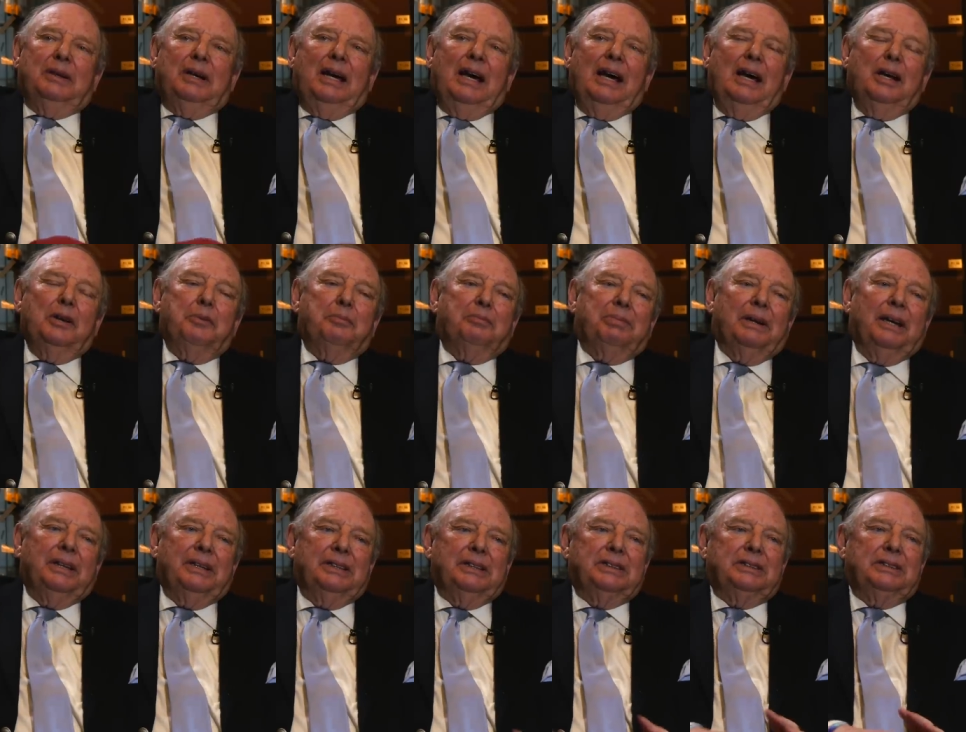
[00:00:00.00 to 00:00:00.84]
Hart
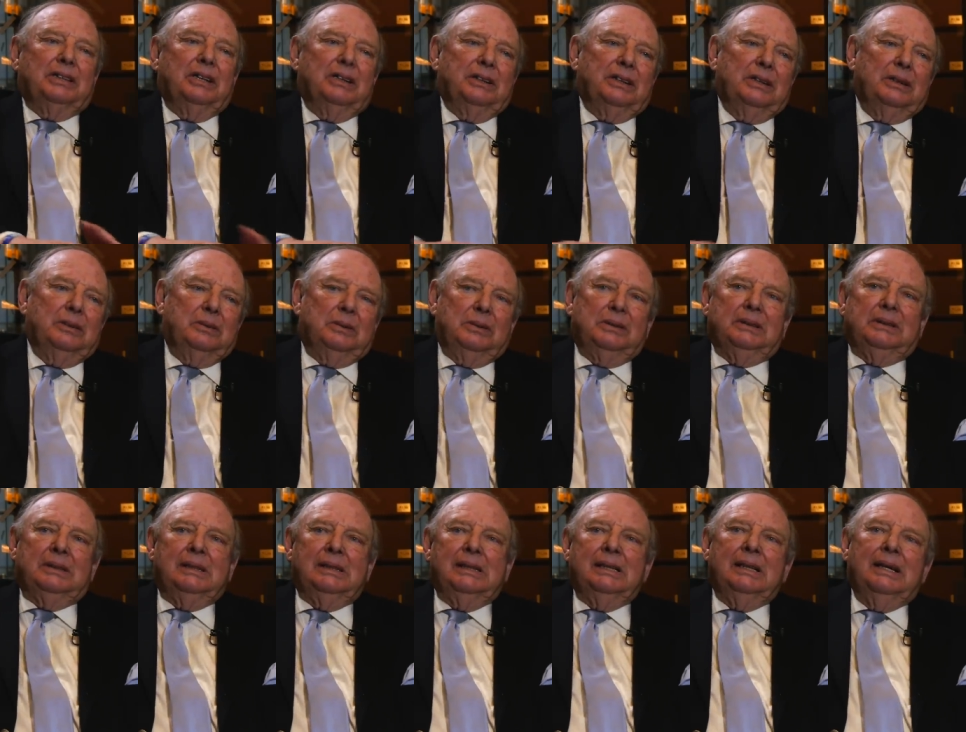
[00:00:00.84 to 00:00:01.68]
brothers got
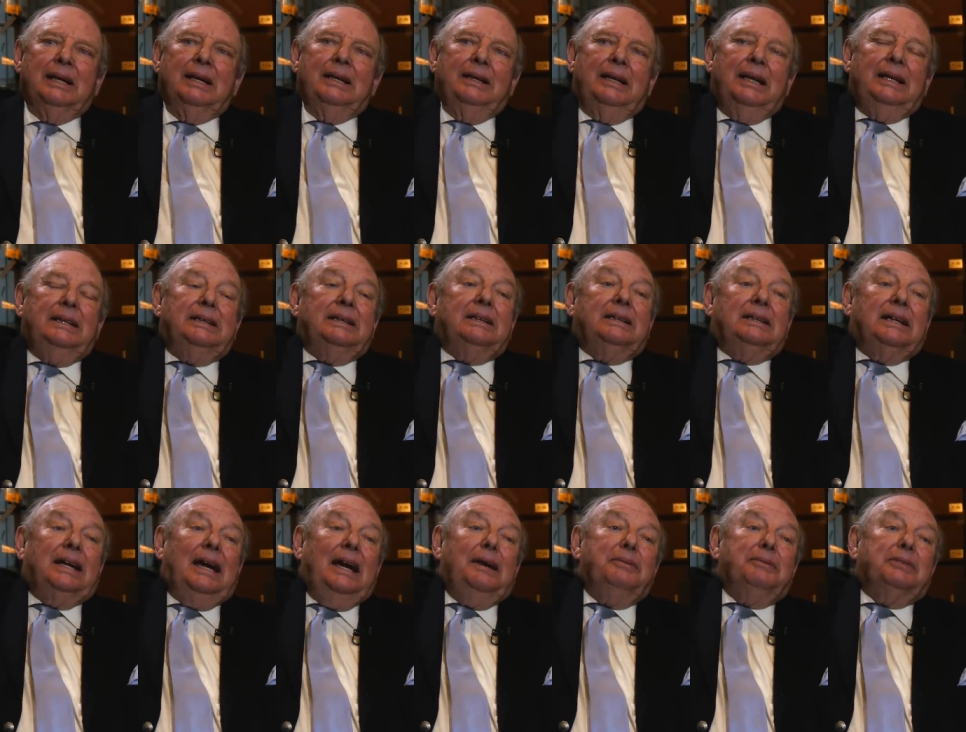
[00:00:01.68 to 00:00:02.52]
old, they
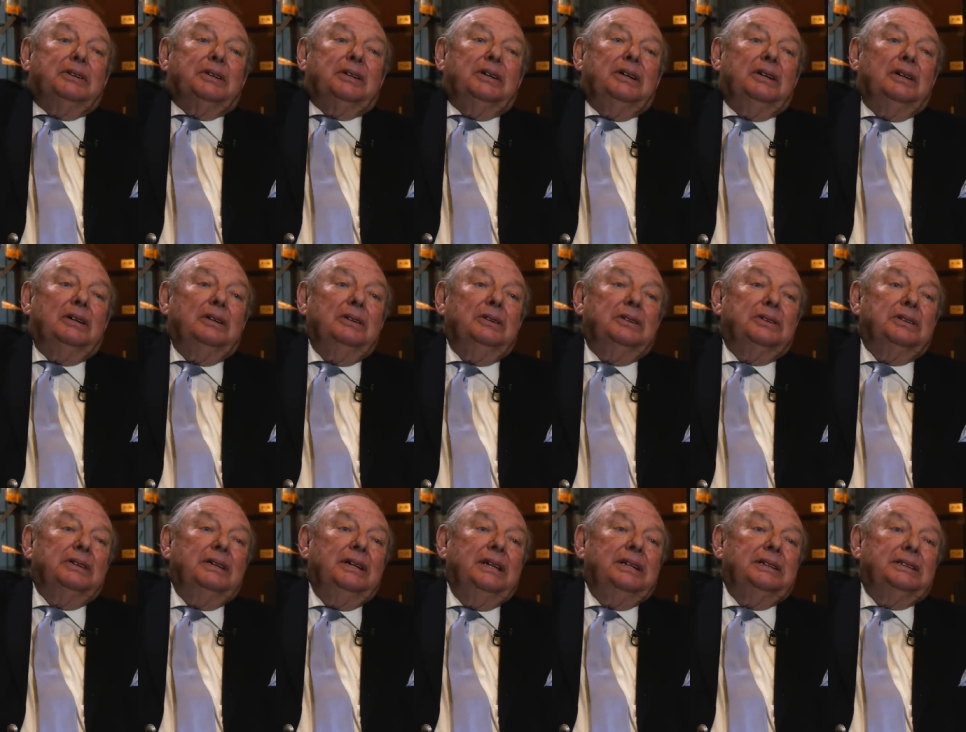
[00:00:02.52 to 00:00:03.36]
came to the
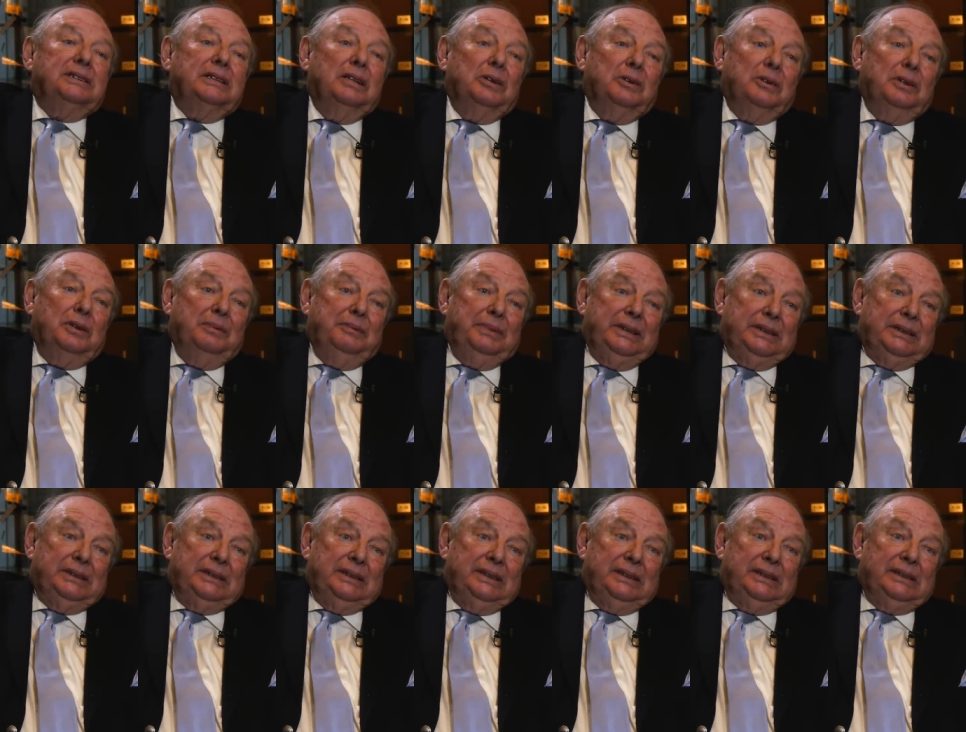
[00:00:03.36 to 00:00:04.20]
conclusion they sold the
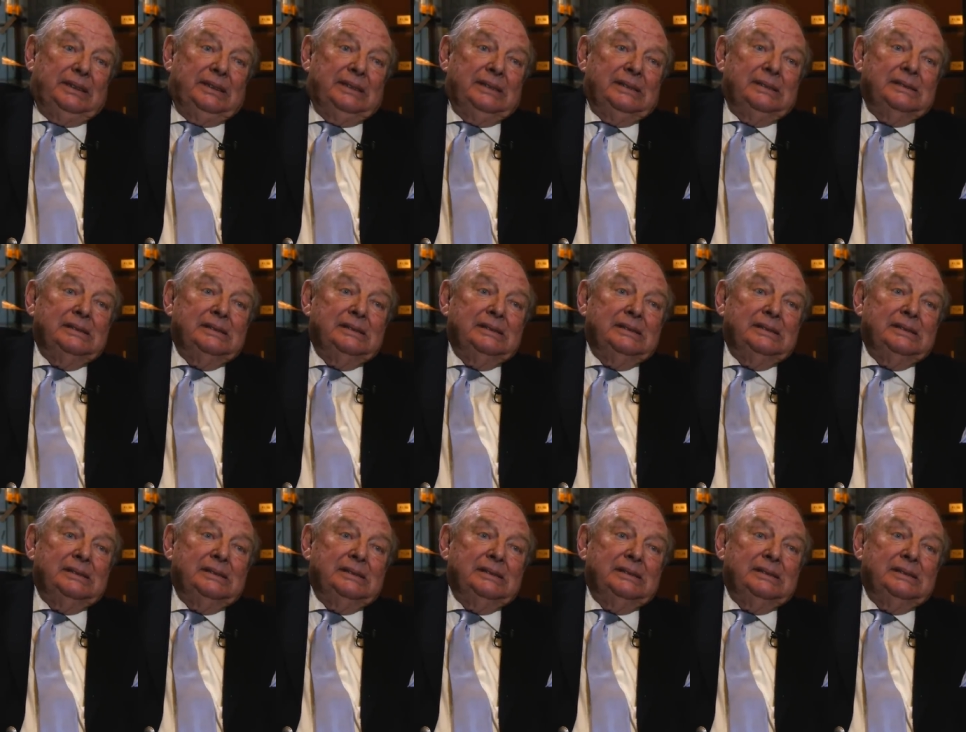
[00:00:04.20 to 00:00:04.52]
business.